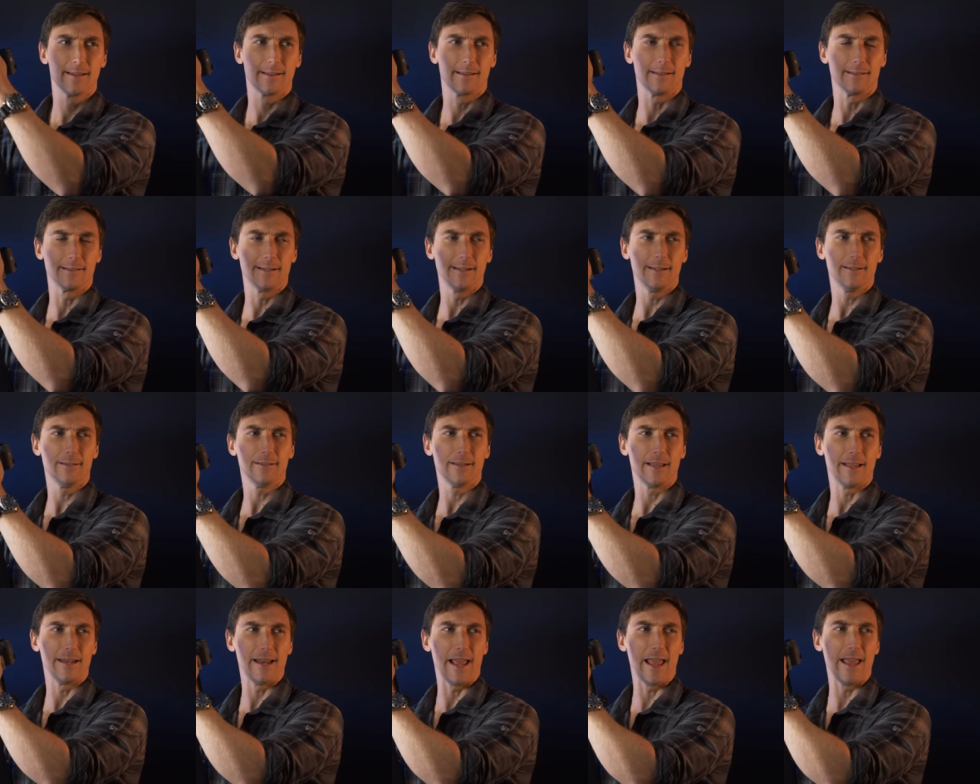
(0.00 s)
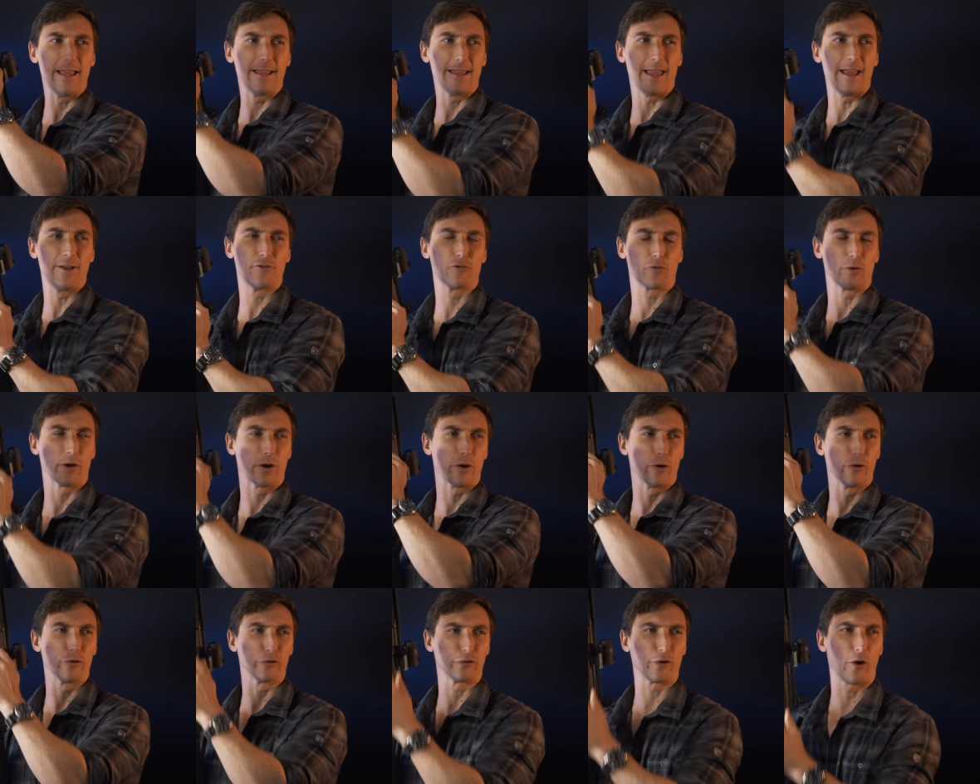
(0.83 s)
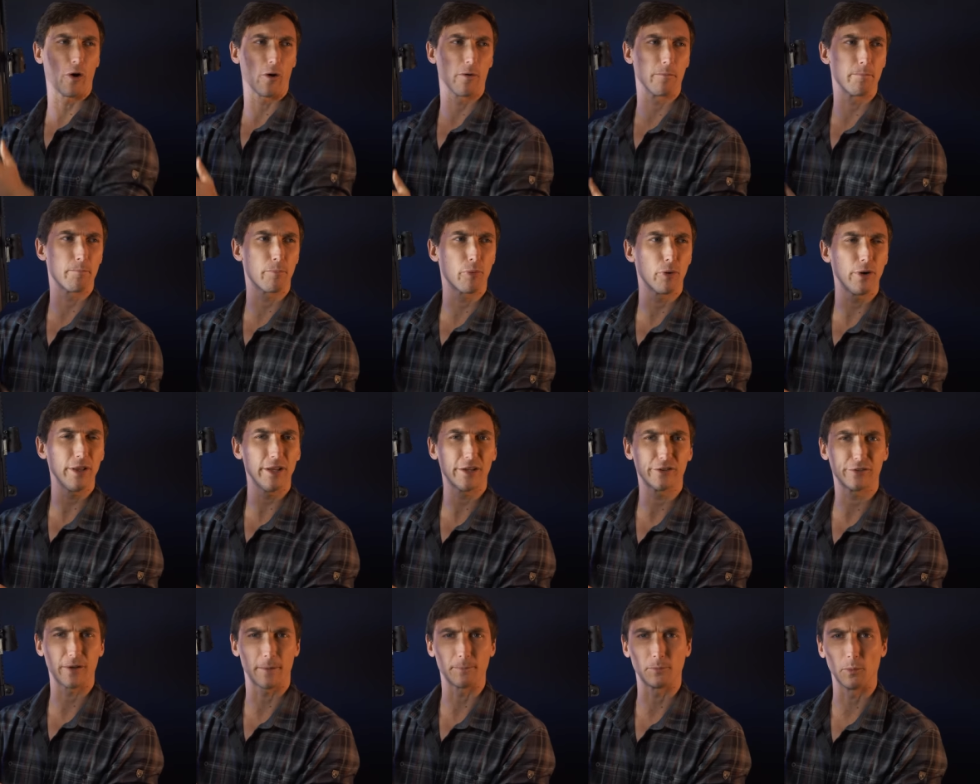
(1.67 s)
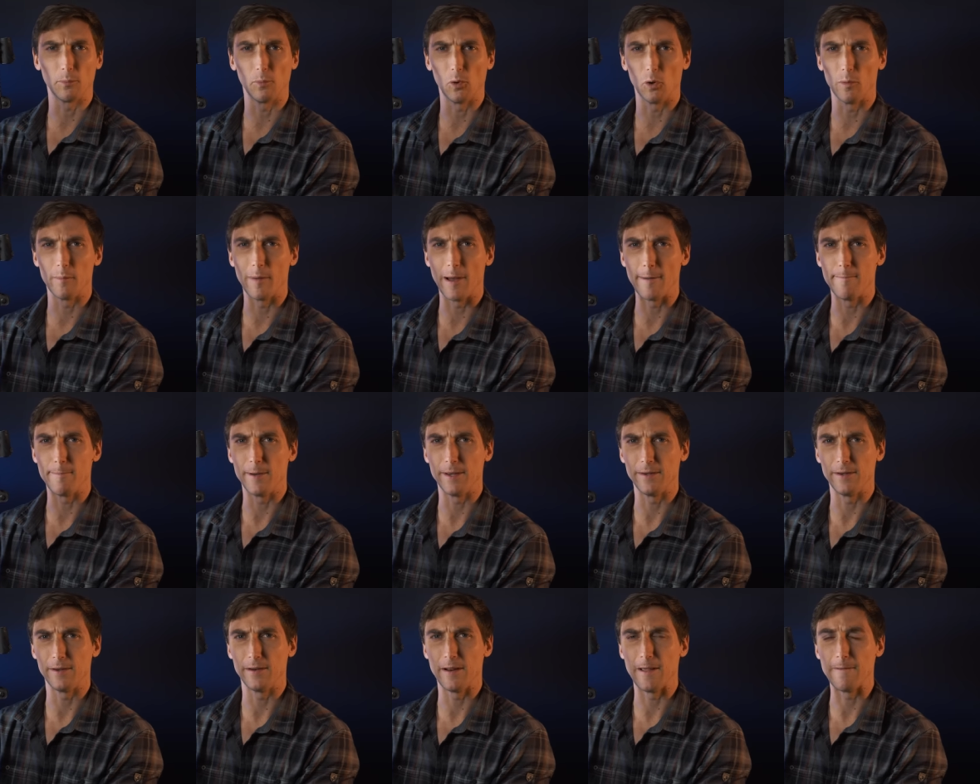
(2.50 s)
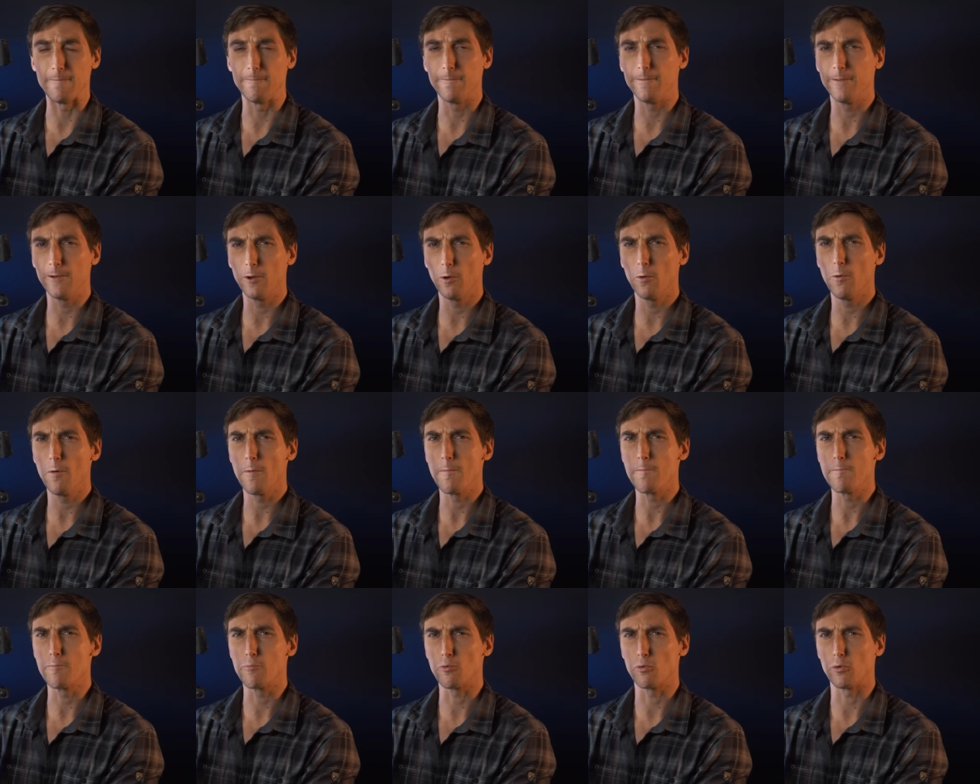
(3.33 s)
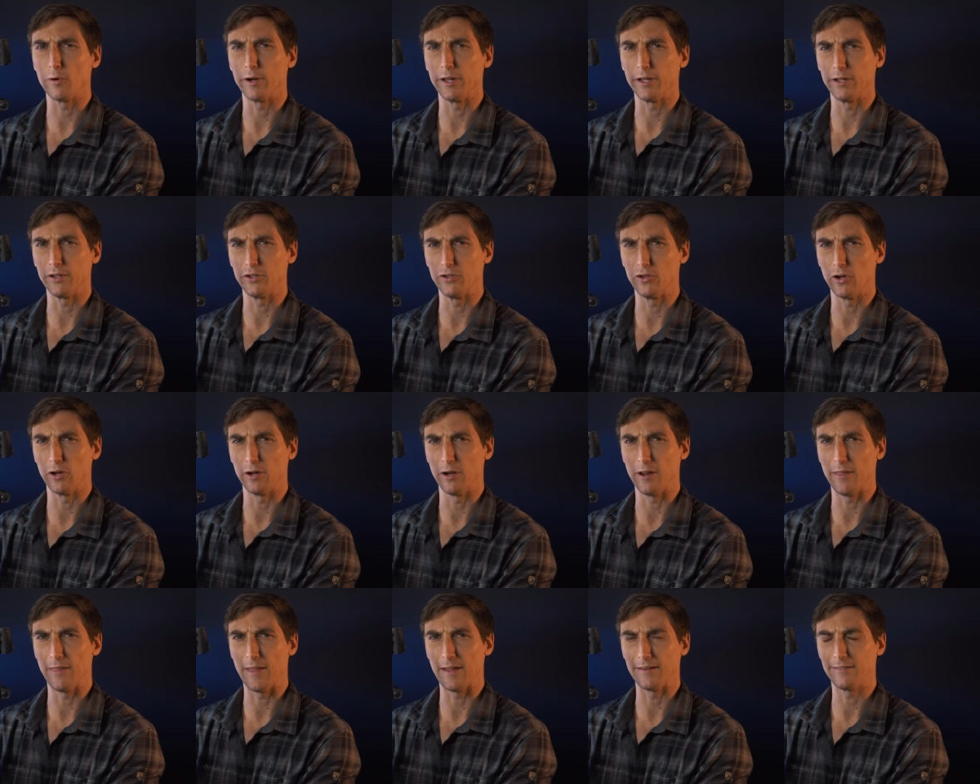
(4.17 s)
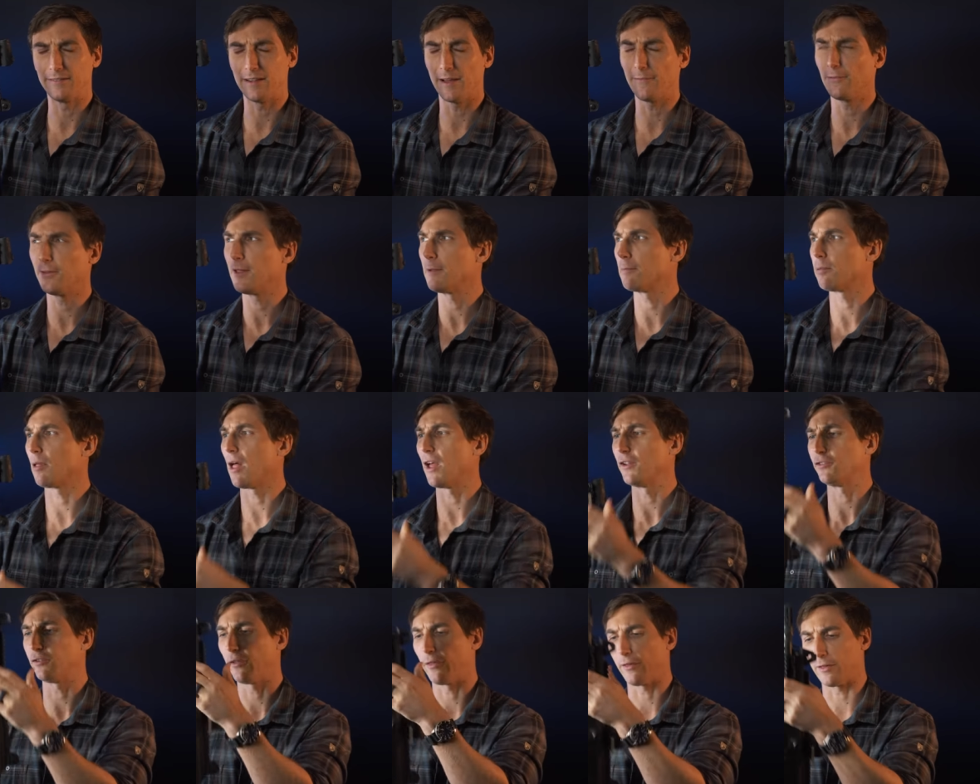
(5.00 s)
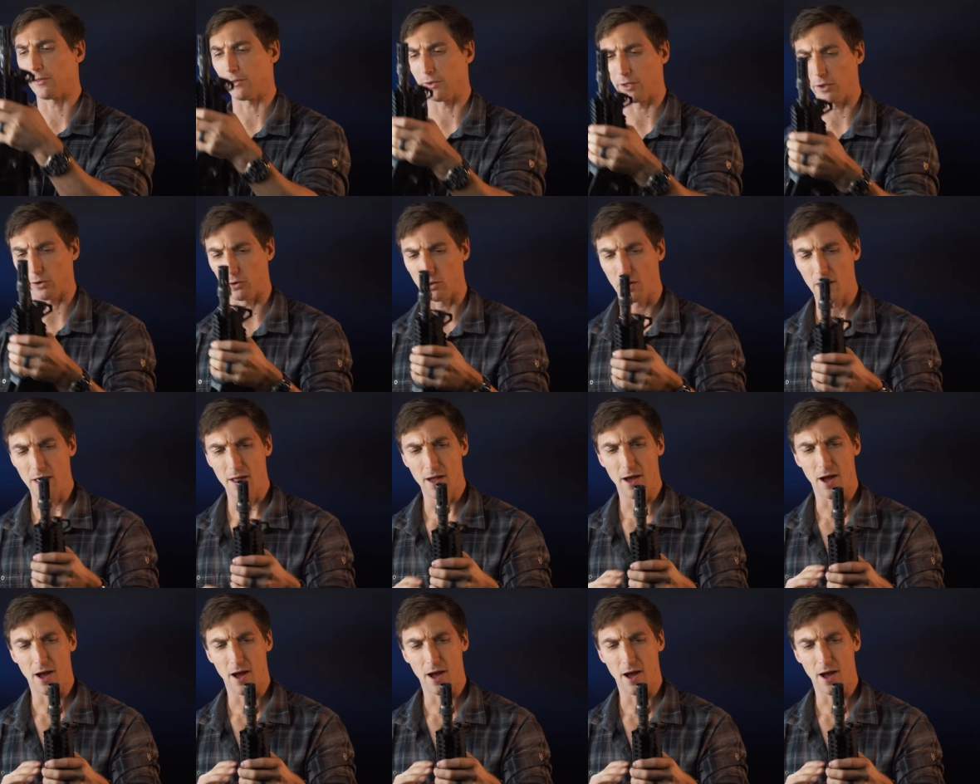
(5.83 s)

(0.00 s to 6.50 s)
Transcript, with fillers: Galil and AK triggers are pretty acceptable in my opinion and feel pretty good, and that definitely applies to the Galil.